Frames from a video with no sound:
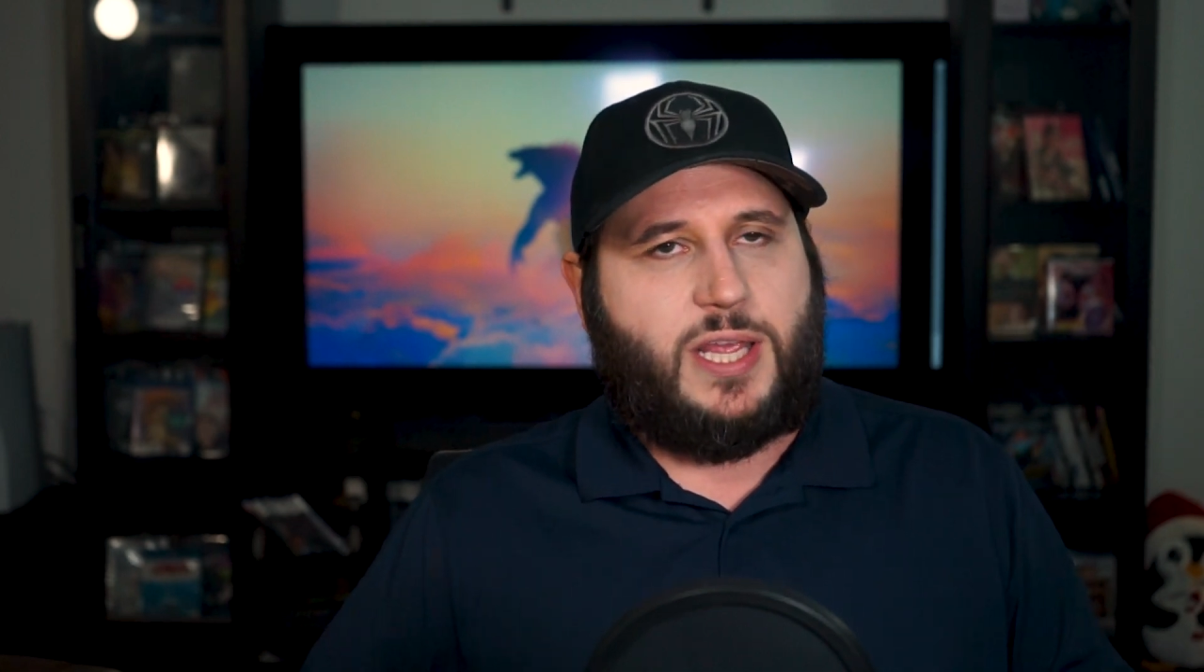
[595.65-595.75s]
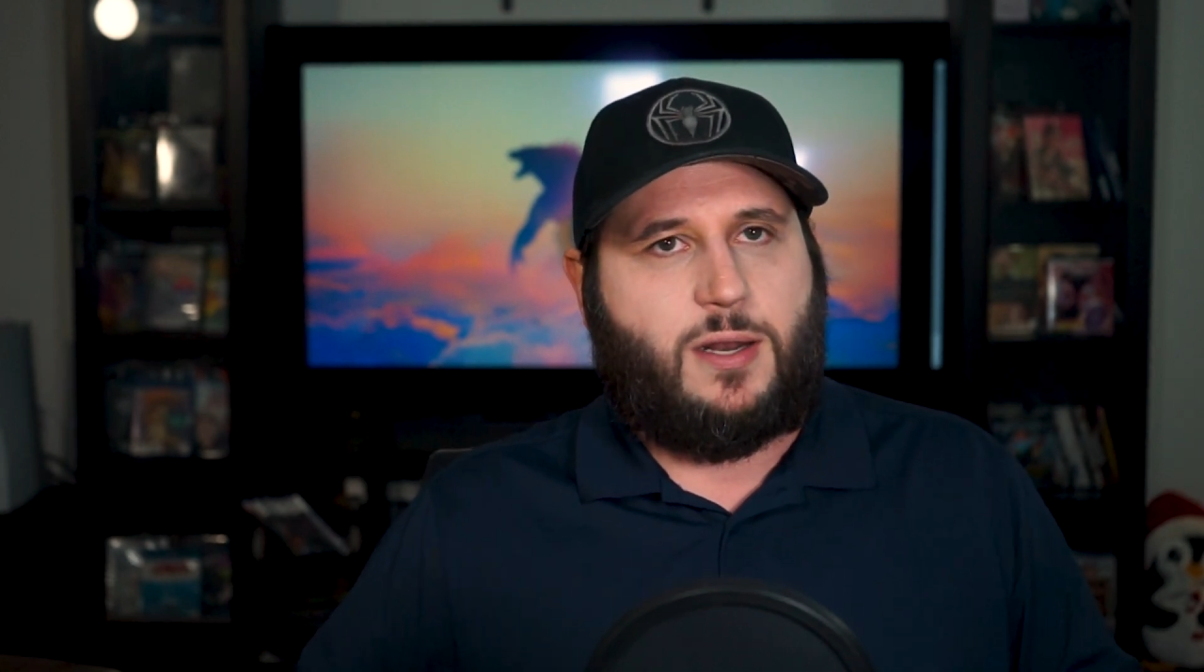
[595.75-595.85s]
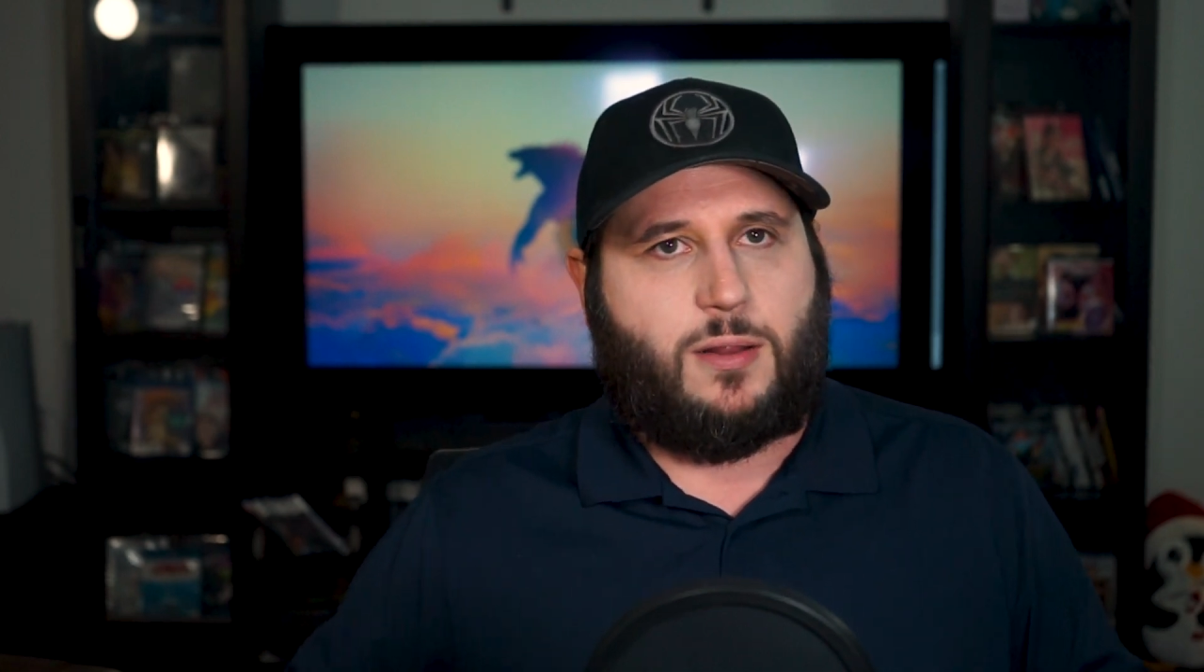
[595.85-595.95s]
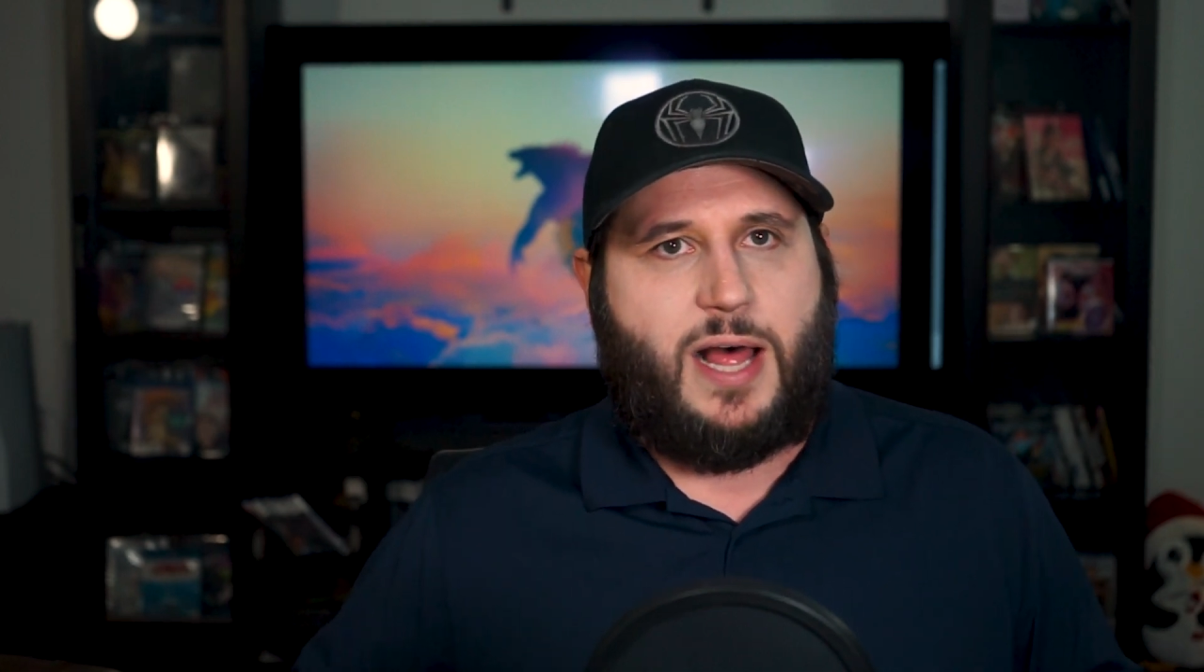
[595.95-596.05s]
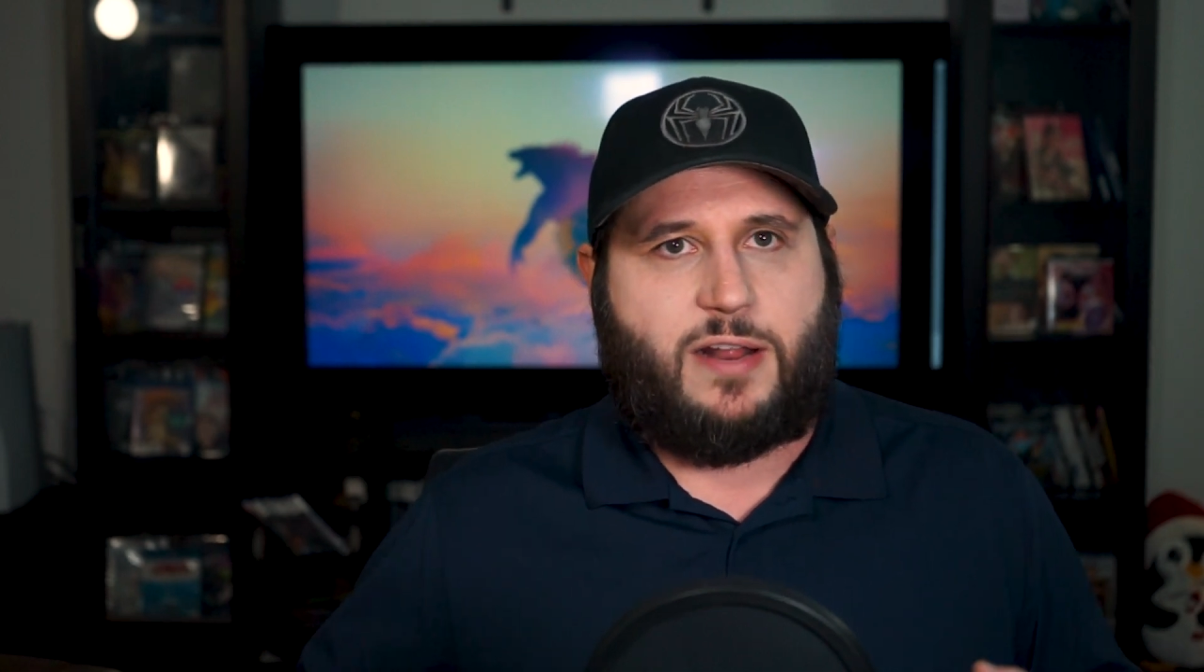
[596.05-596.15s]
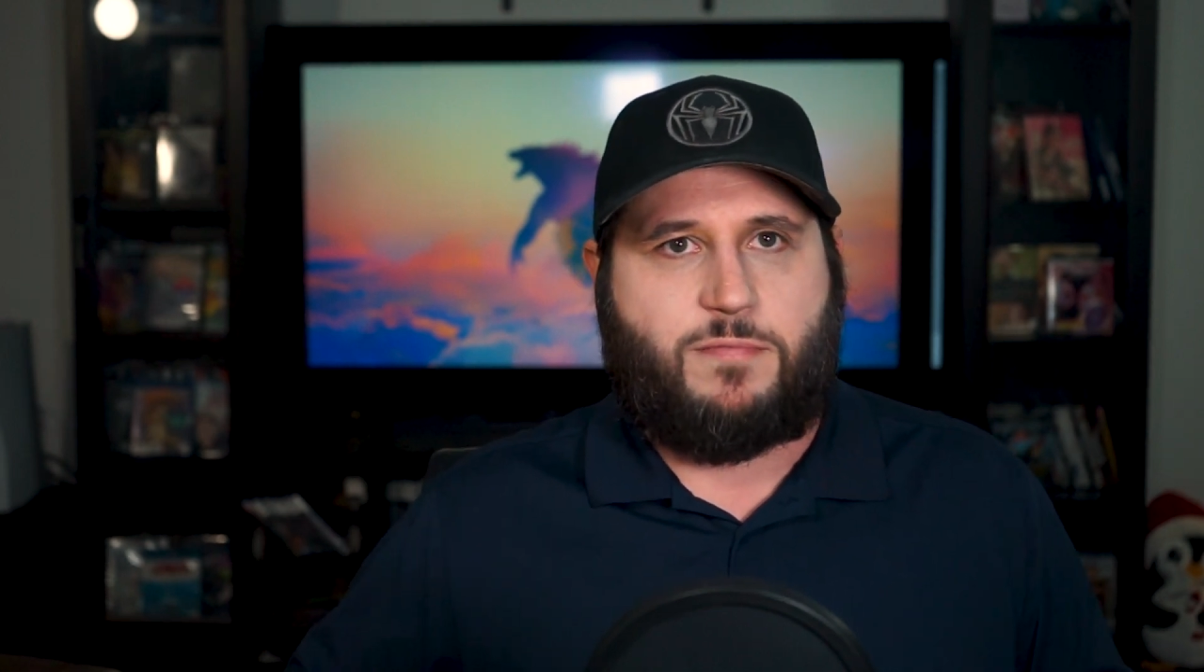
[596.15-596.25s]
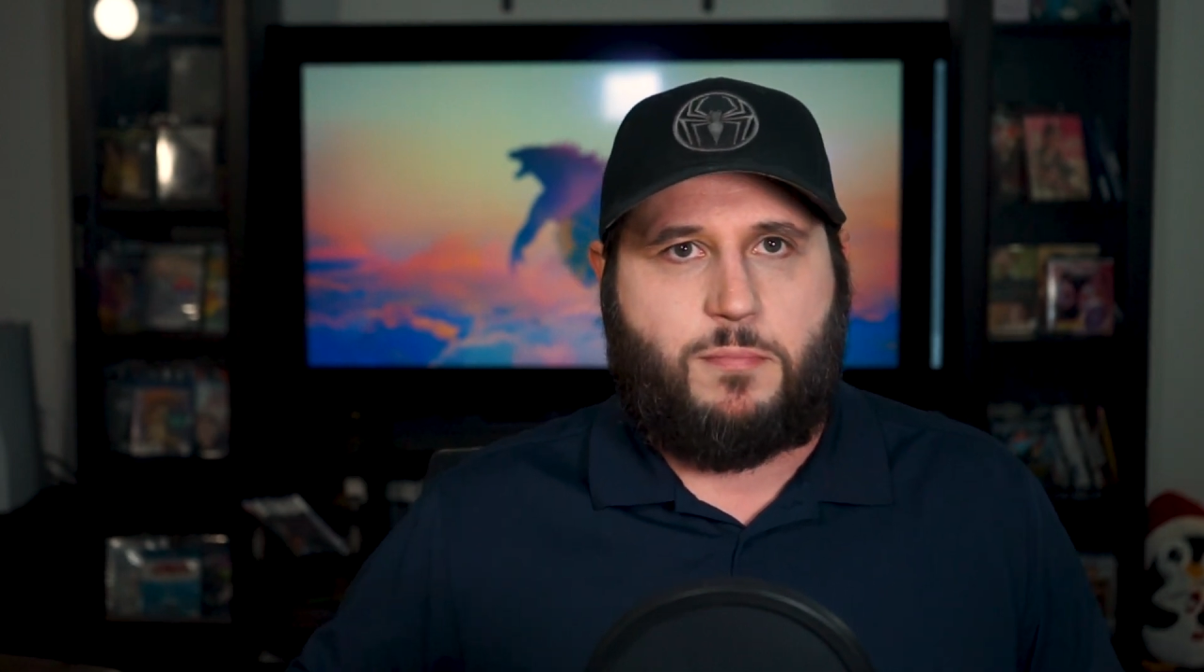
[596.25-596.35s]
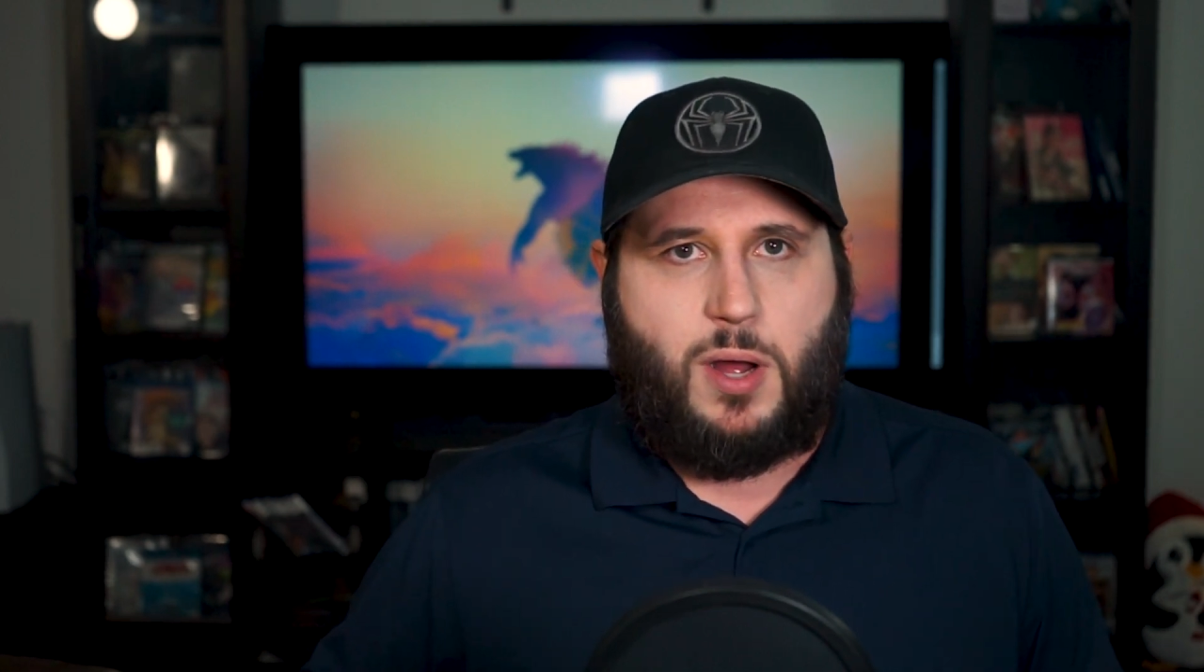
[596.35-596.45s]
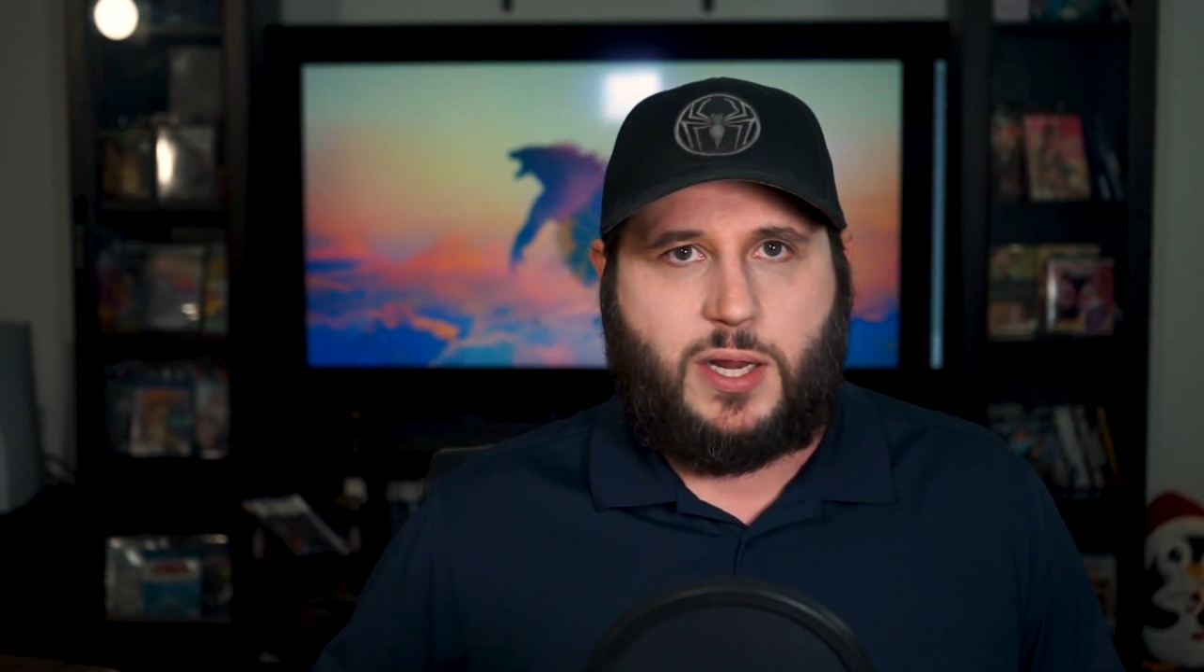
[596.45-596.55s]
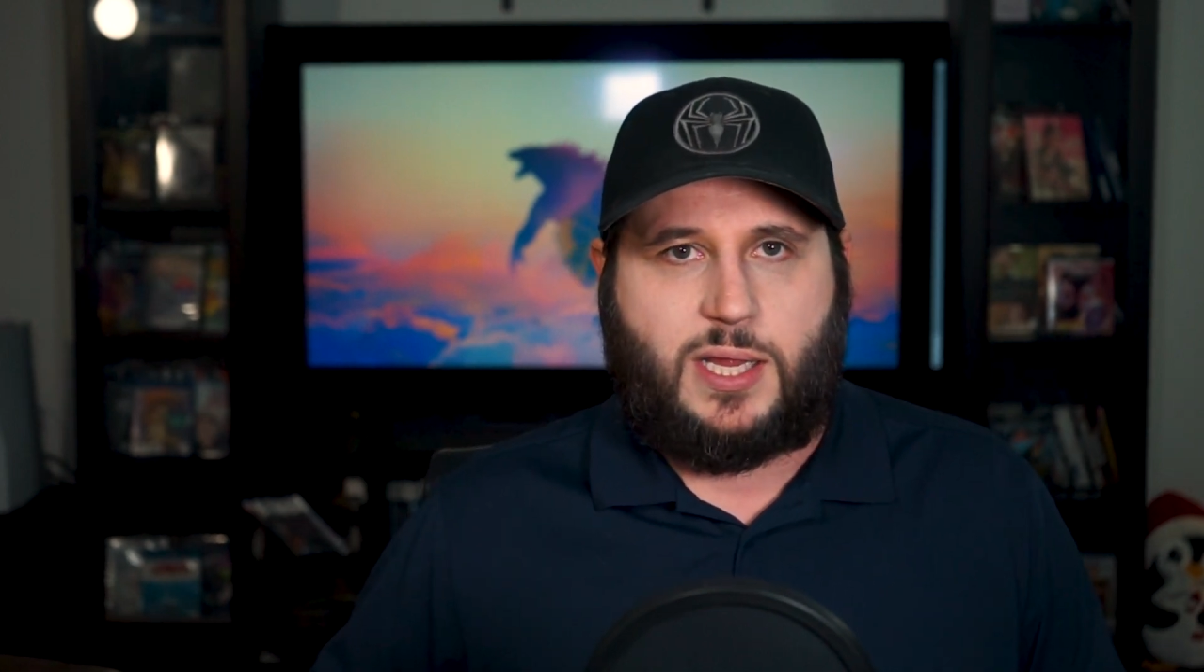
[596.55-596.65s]
in a lot of
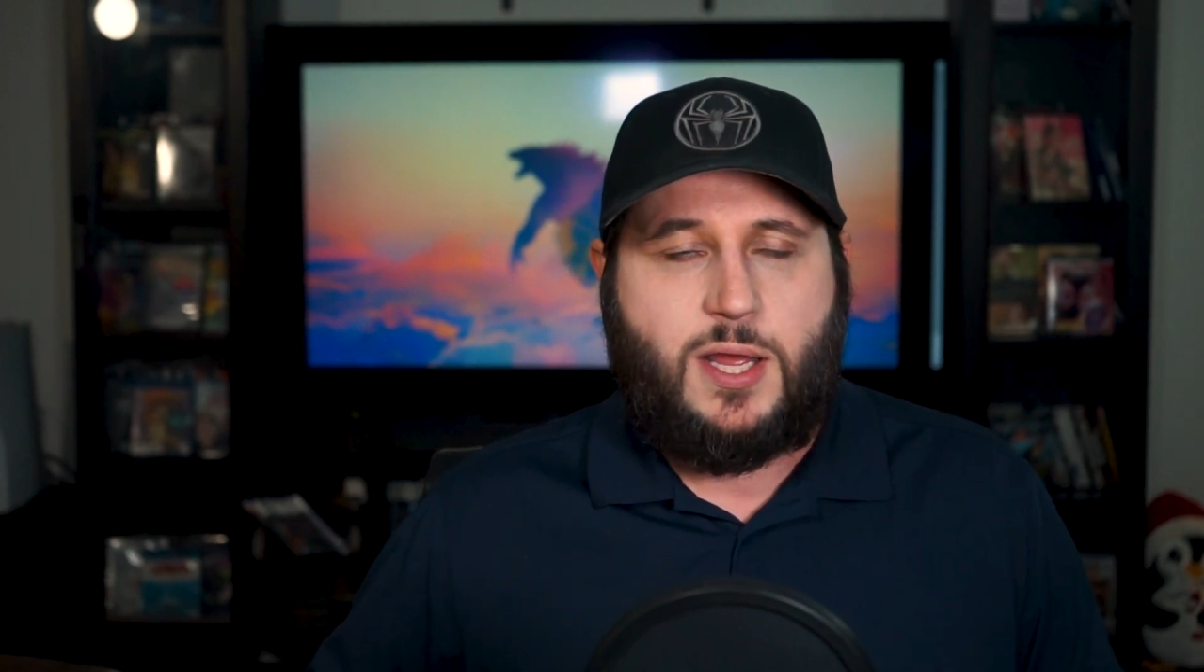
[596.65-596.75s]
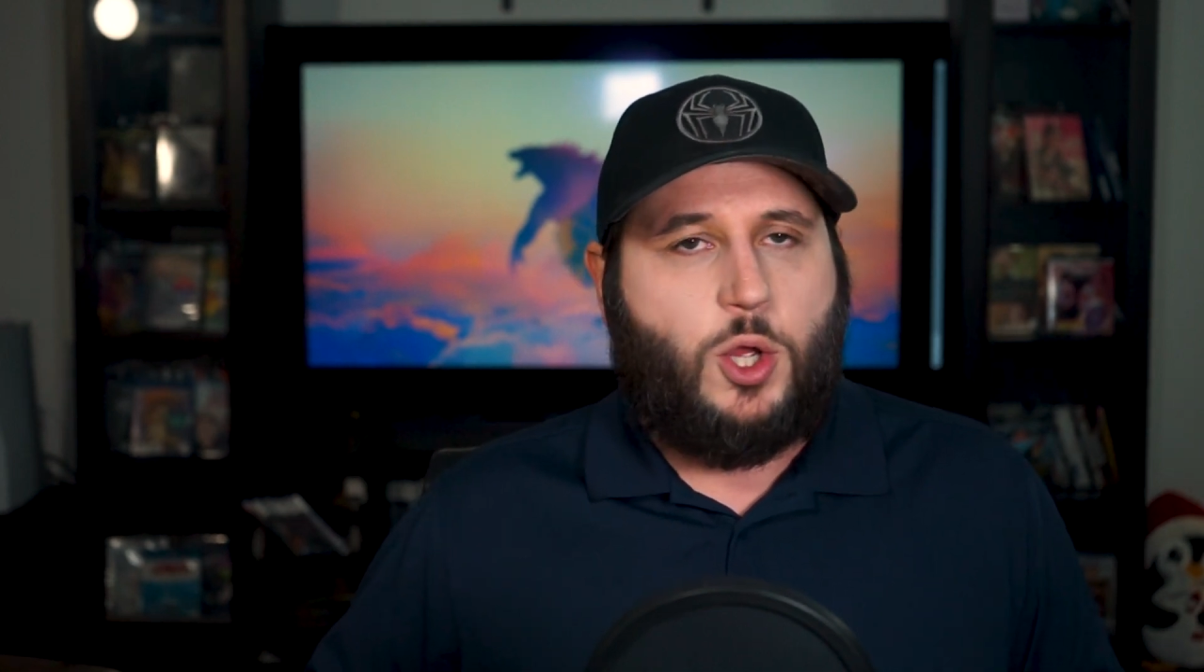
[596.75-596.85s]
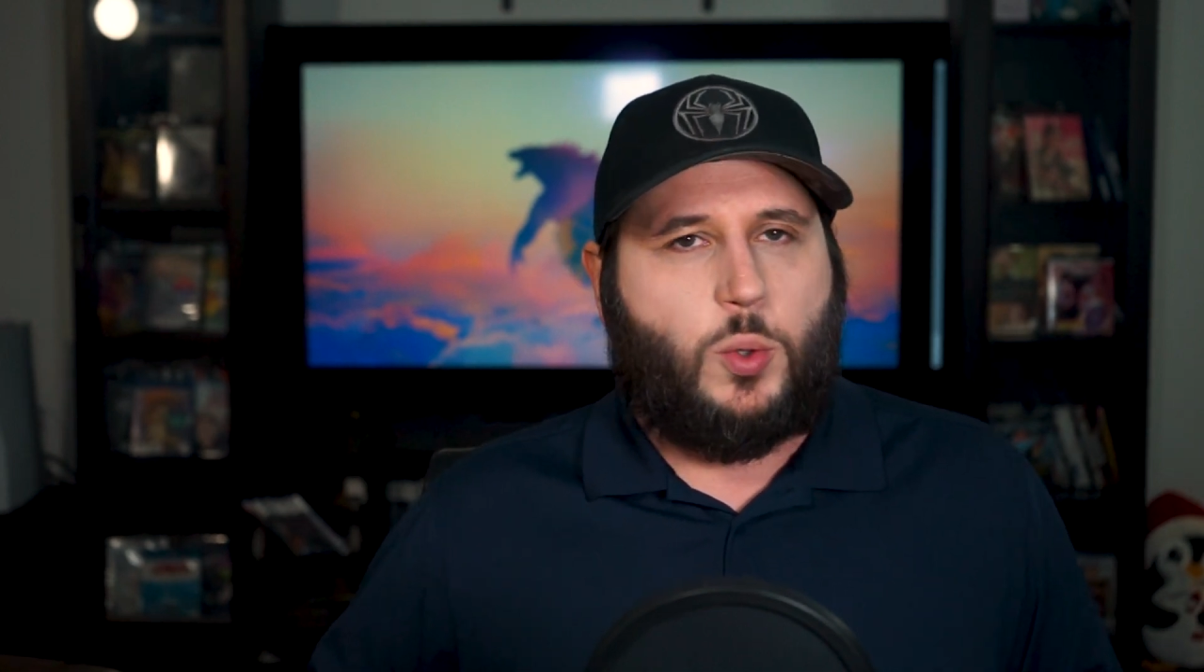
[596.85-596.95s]
money,